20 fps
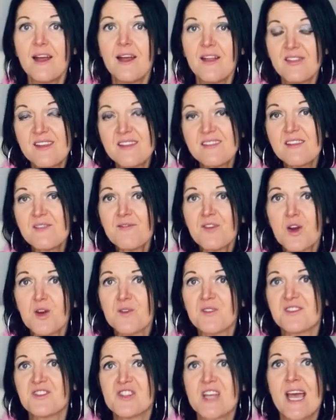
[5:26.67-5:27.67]
This
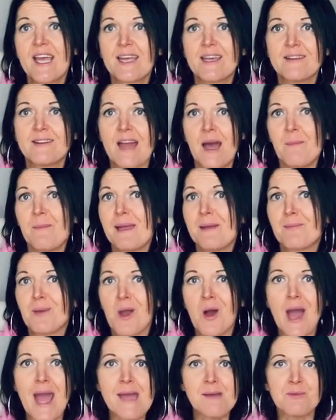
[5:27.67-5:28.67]
involves checking that people
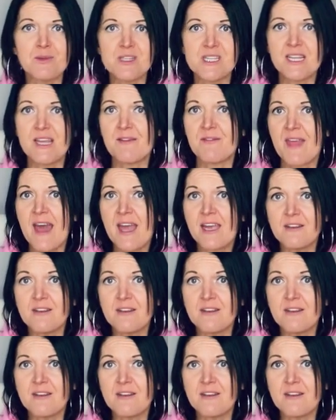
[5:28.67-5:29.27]
are able to give their